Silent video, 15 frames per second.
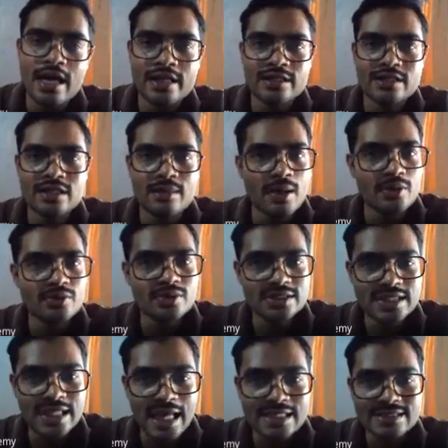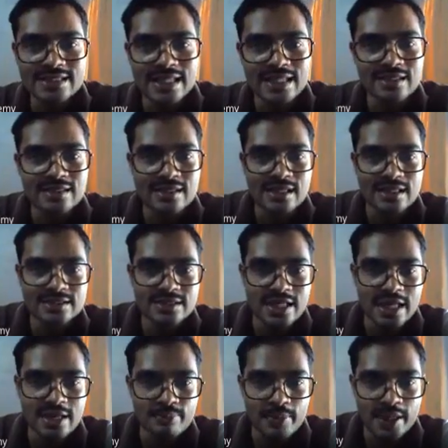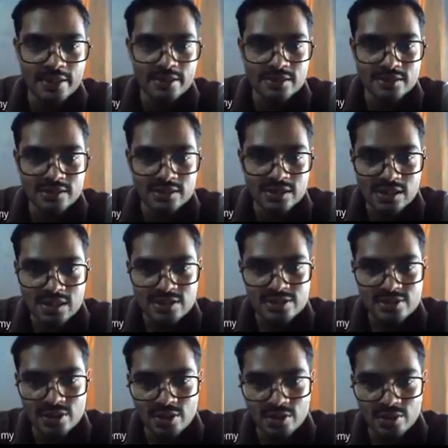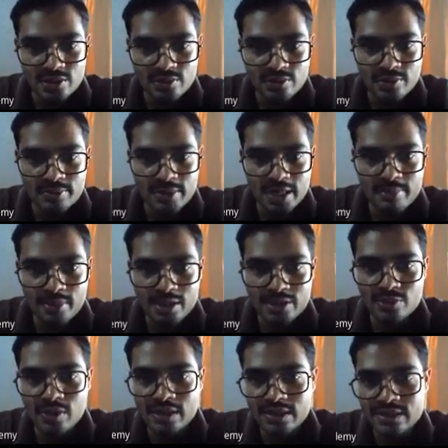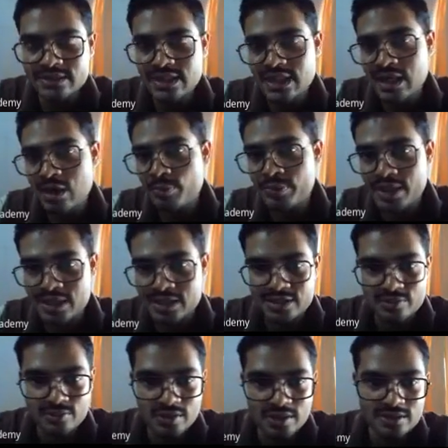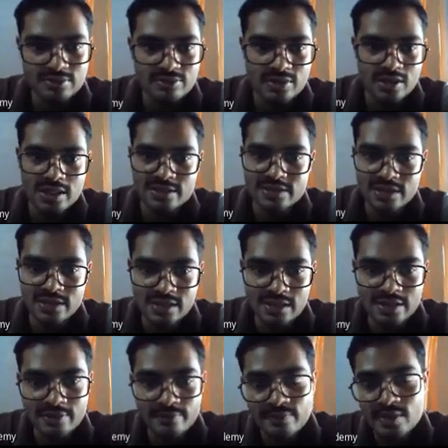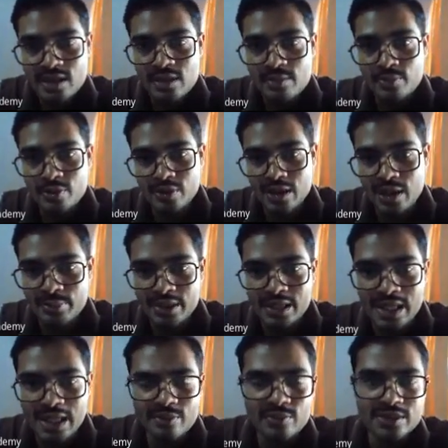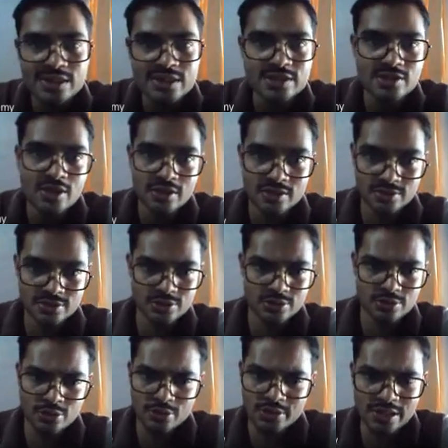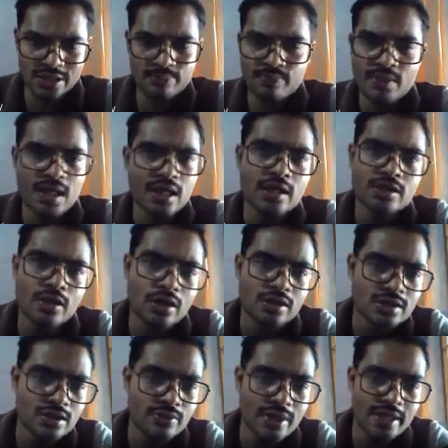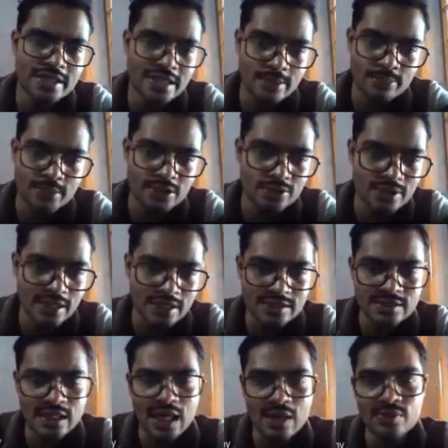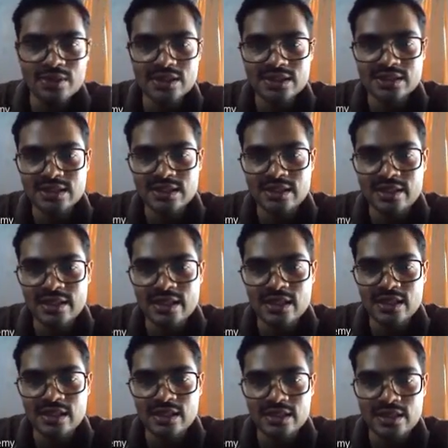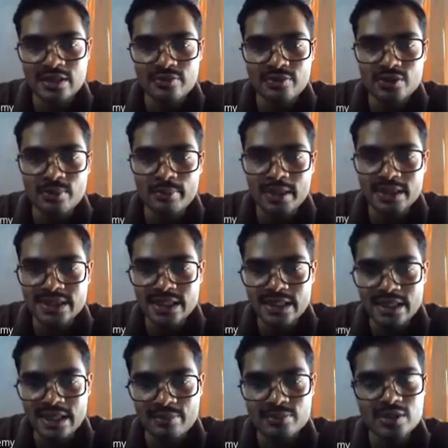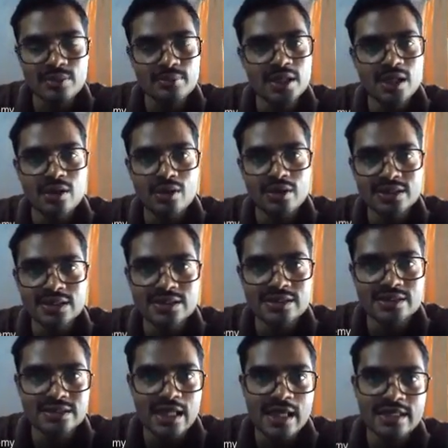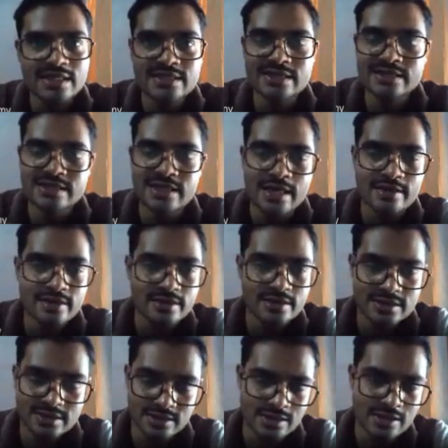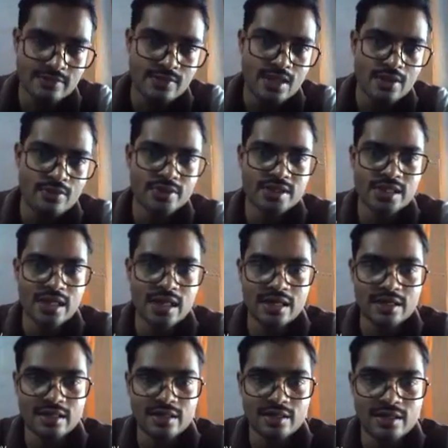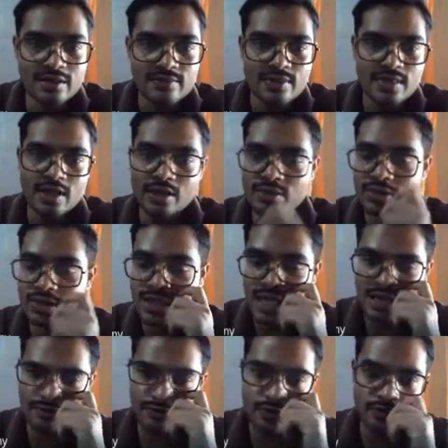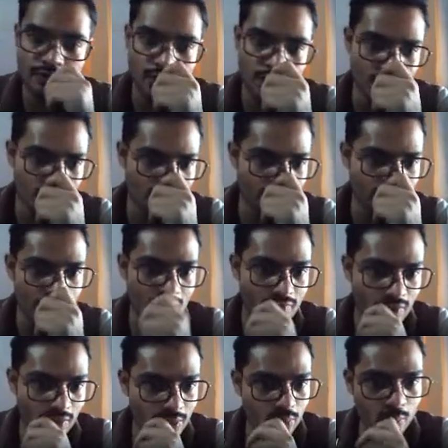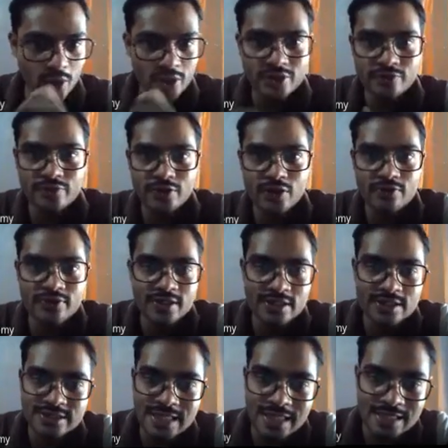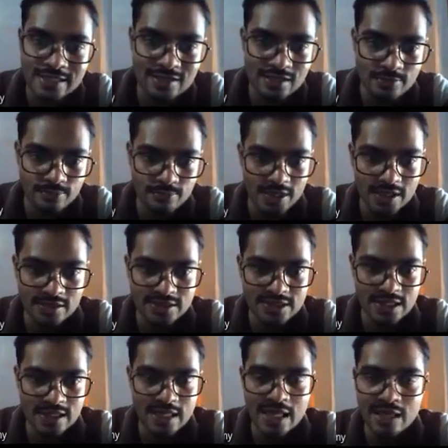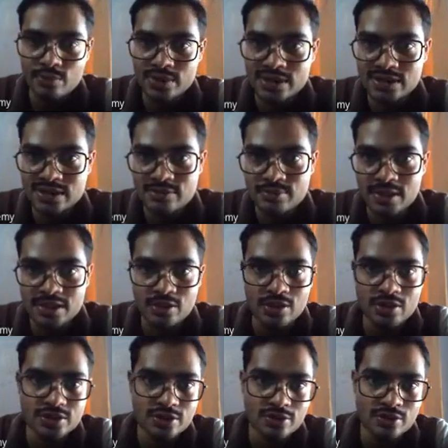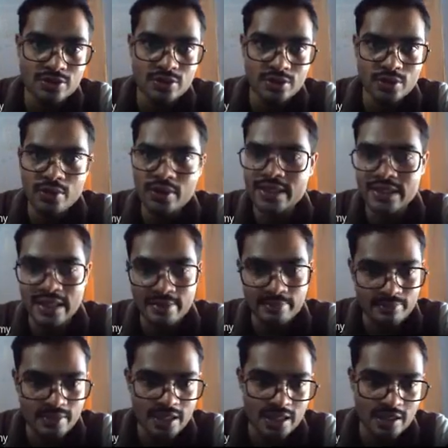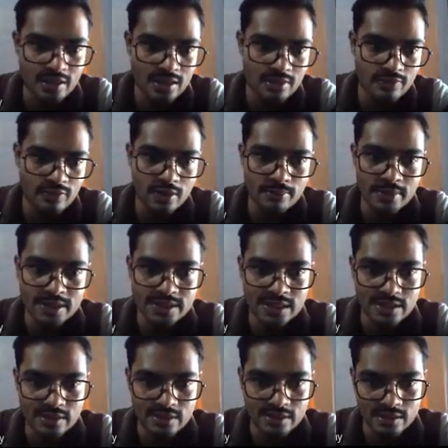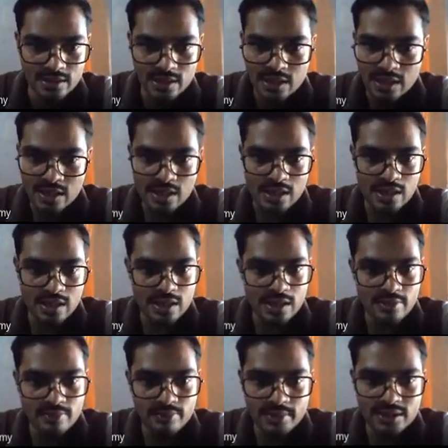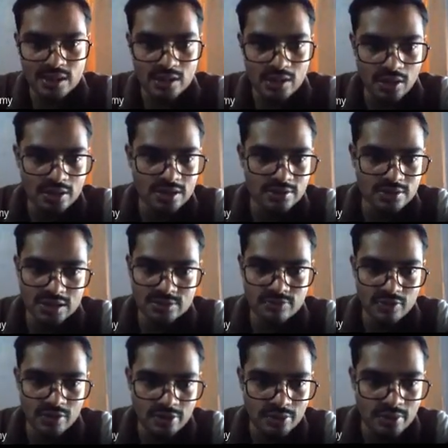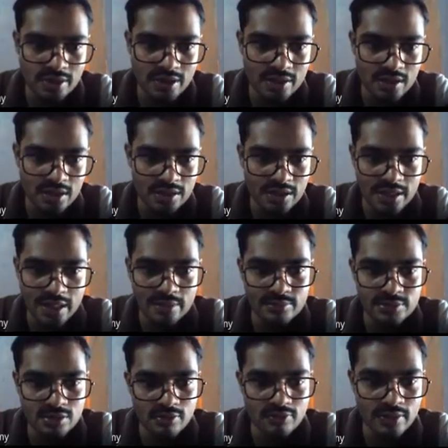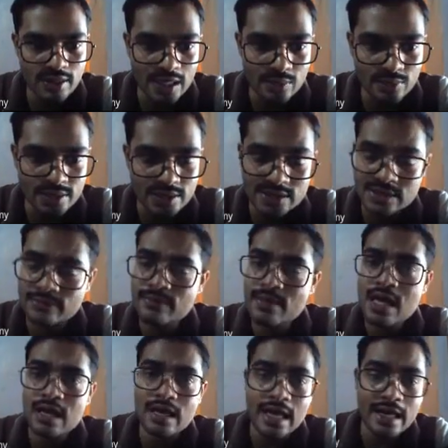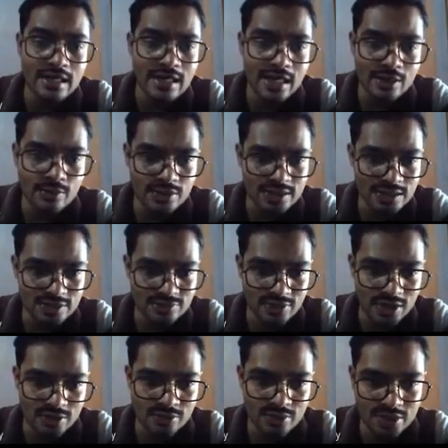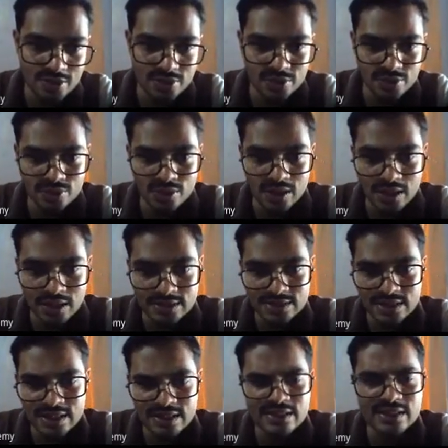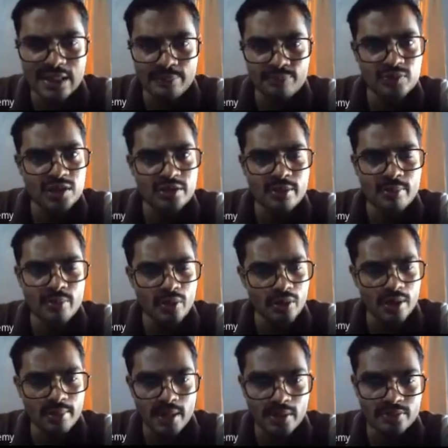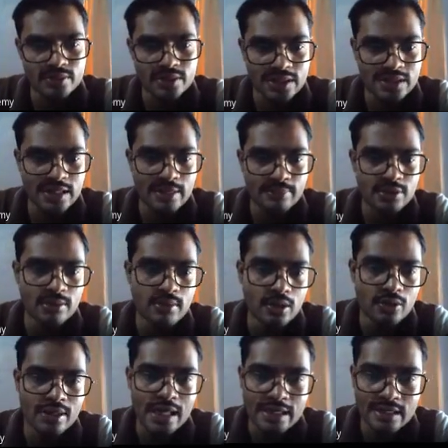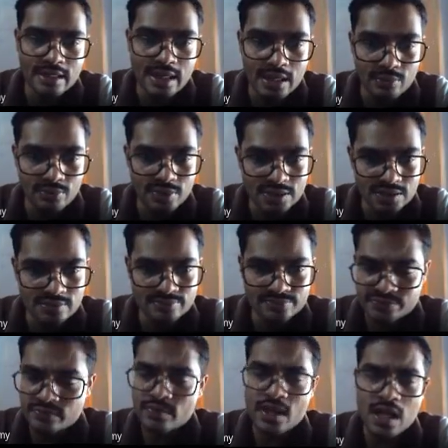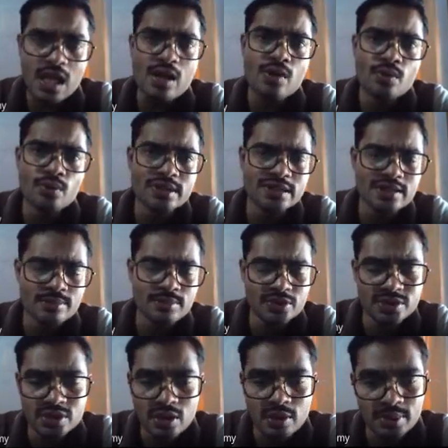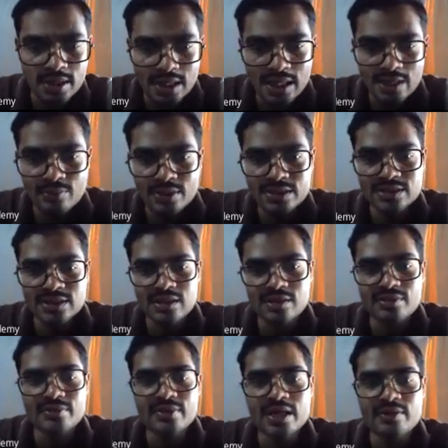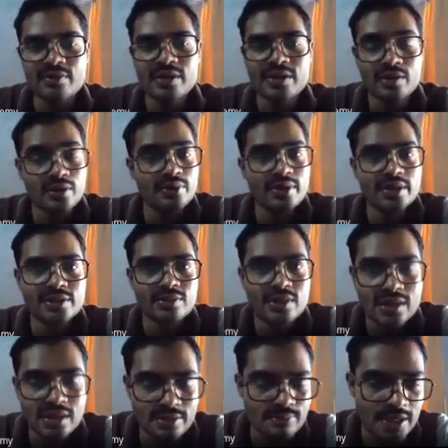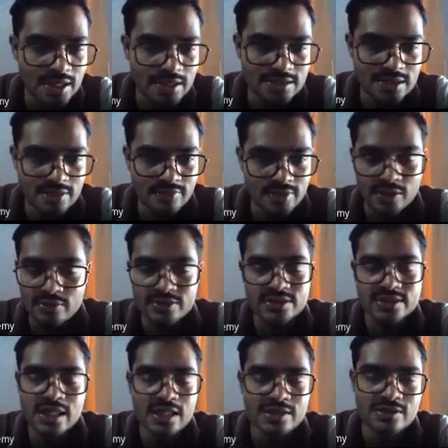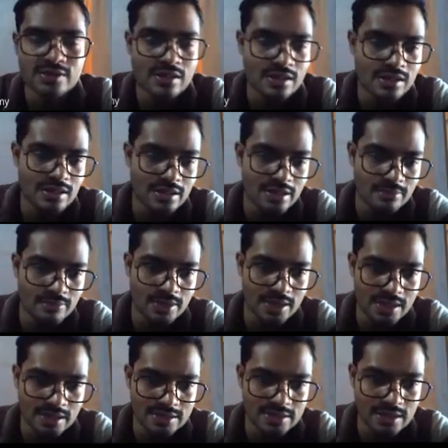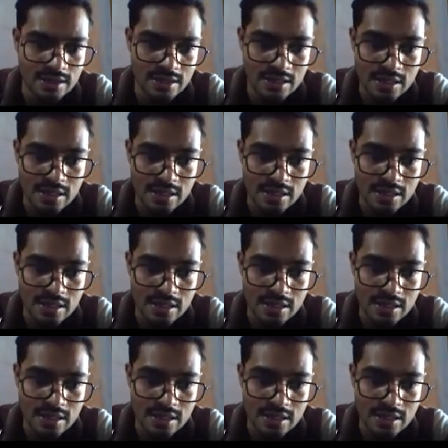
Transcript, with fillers: And about the scan cycle and scan patterns. So you would be able to understand how PLC works internally. Programming languages, not through deep, uh, not uh, very deep into that. I will just uh, give you the basic name terminologies, the IEC standards, which are uh, not only helpful for you from the point of view of understanding the PLC languages, but also knowing them uh, for a basic uh, methodology, just for knowing the names of languages. Ladder languages, we are going to see in depth more about in depth about ladder language which is the most common language uh, whenever you are going to learn PLC, whenever start uh, learning PLC.